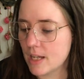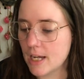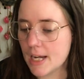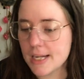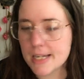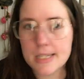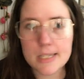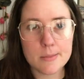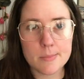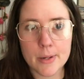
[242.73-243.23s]

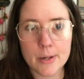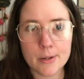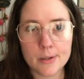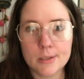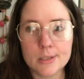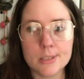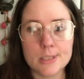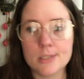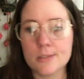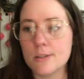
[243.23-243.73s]
It doesn't matter.
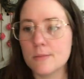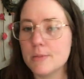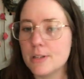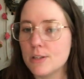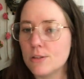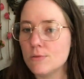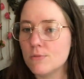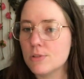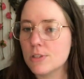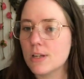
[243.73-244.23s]
It's still going to be
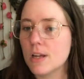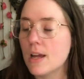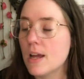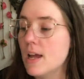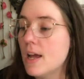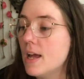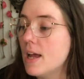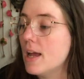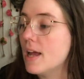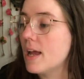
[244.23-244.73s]
cute.
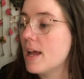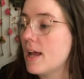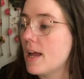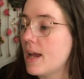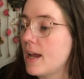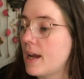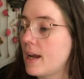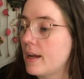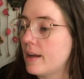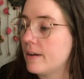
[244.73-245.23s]

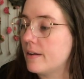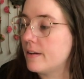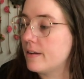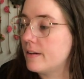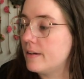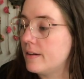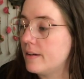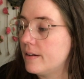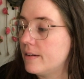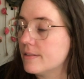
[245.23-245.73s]
And,
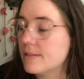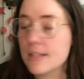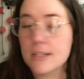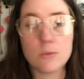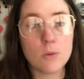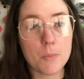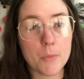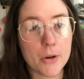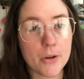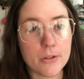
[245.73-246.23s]
uh, so that's
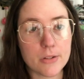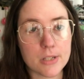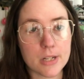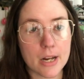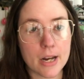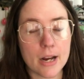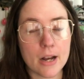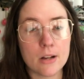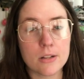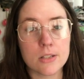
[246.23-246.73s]
what I'm working on
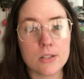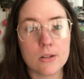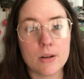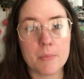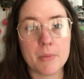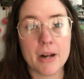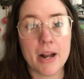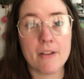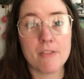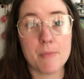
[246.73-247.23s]
today. Also, I'm
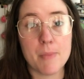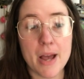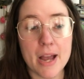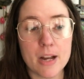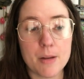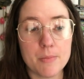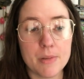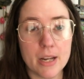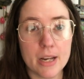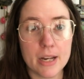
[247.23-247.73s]
going to have the bag
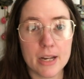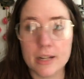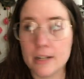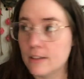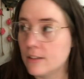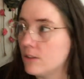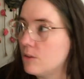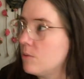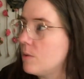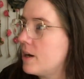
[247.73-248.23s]
update in
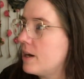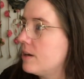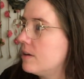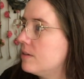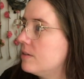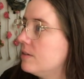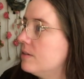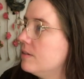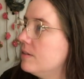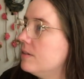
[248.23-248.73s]
a little
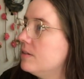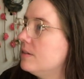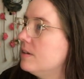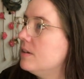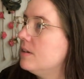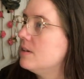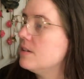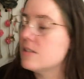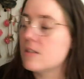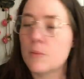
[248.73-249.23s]
while.
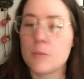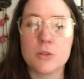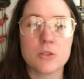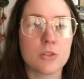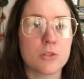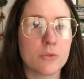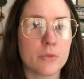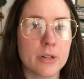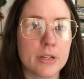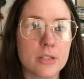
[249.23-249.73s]
It's
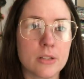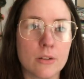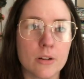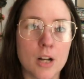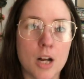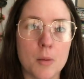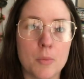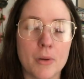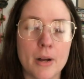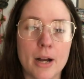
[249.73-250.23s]
almost 3, so in
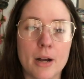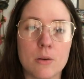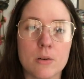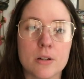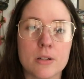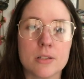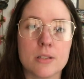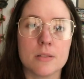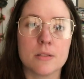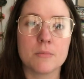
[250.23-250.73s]
a couple
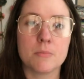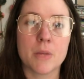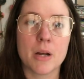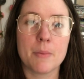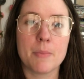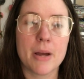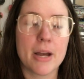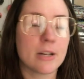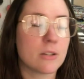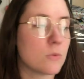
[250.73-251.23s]
hours, my
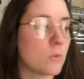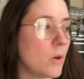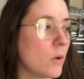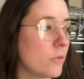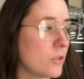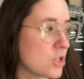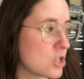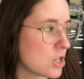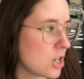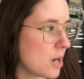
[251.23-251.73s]
bags will go
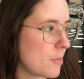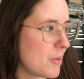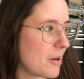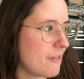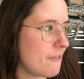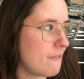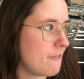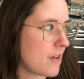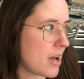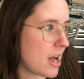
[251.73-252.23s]
in the shop
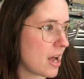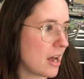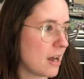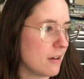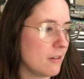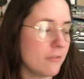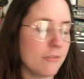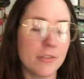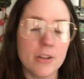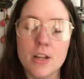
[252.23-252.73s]
at 5.